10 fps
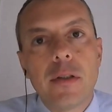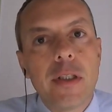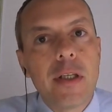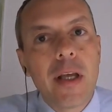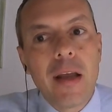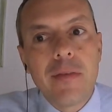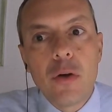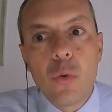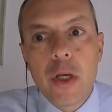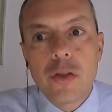the
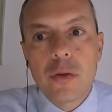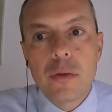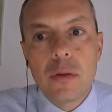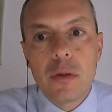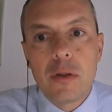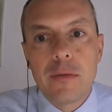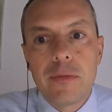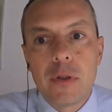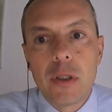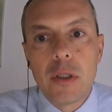evaluation
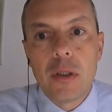of,